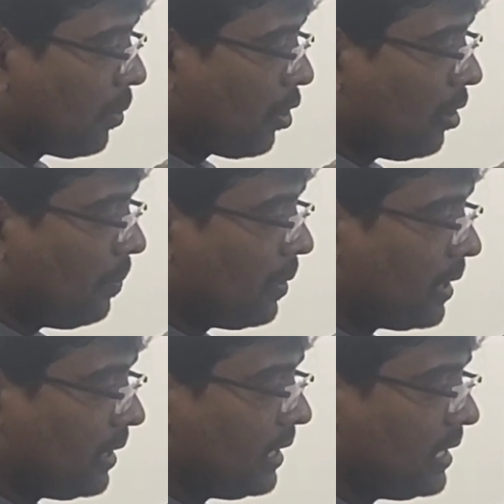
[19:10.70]

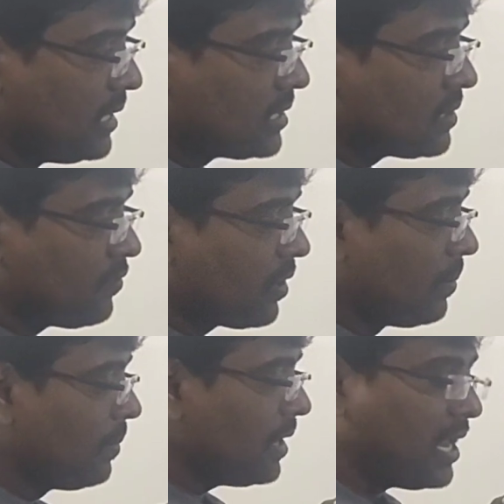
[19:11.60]
properties
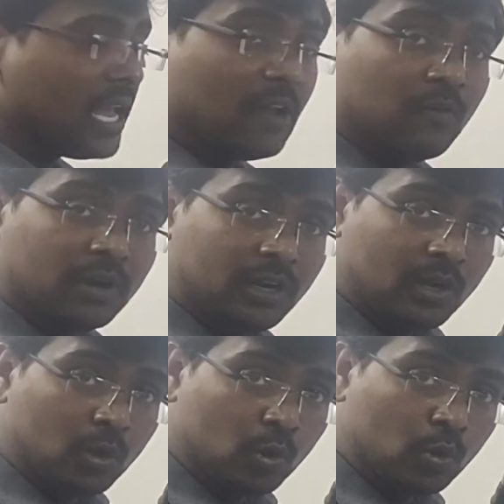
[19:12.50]
from
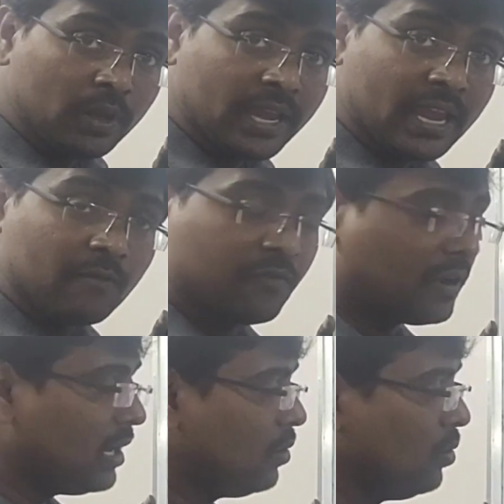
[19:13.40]
A1 to
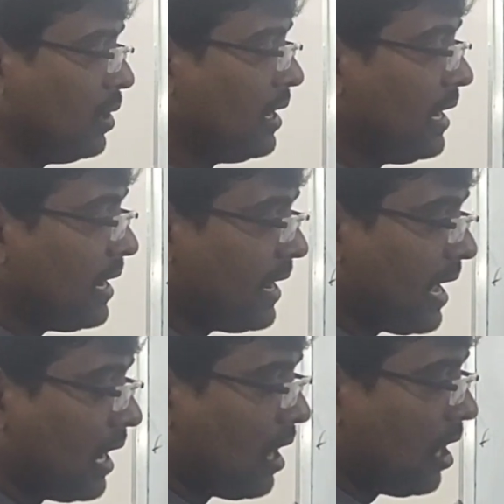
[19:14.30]
A5
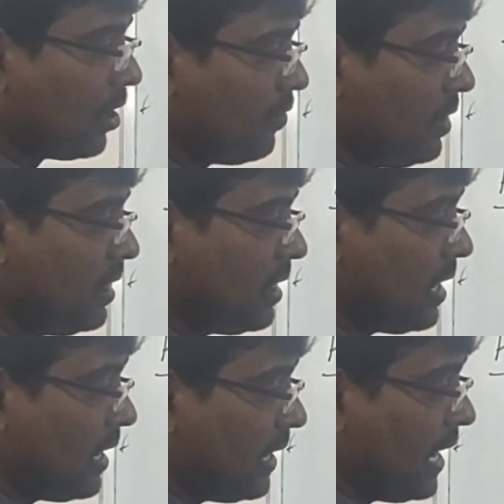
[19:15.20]
along with
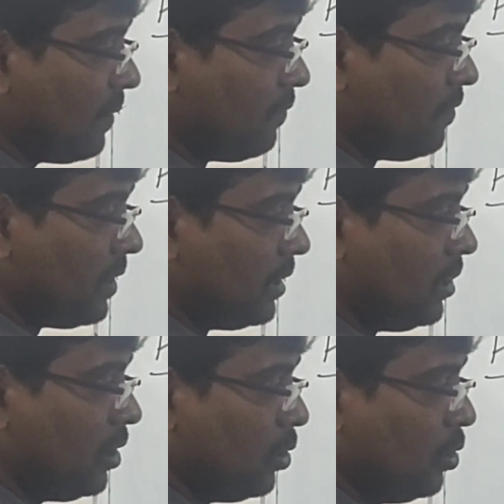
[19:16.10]

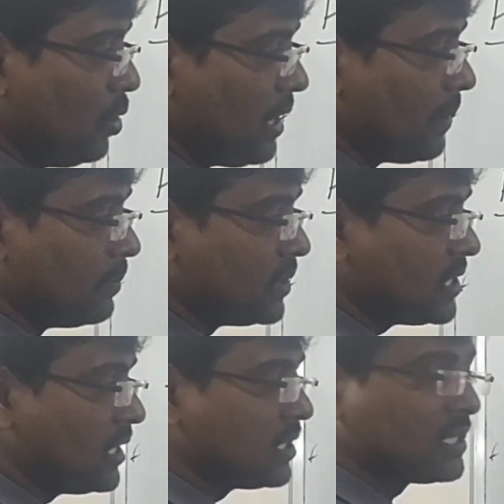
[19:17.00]
M1 to
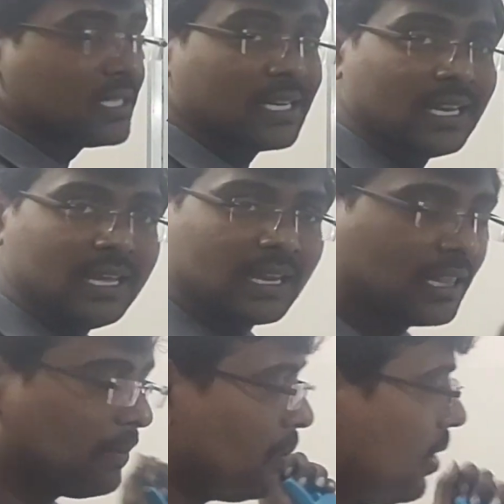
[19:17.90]
M6. Clear
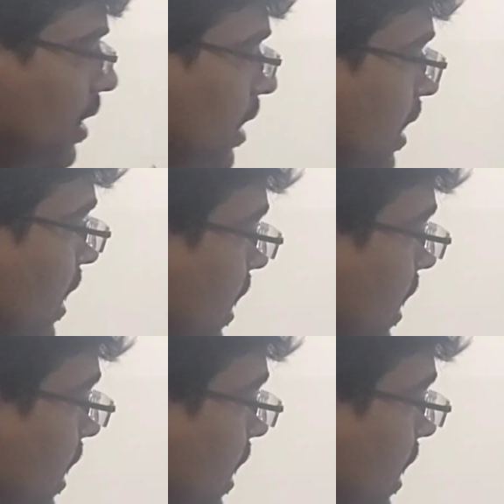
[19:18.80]
the point?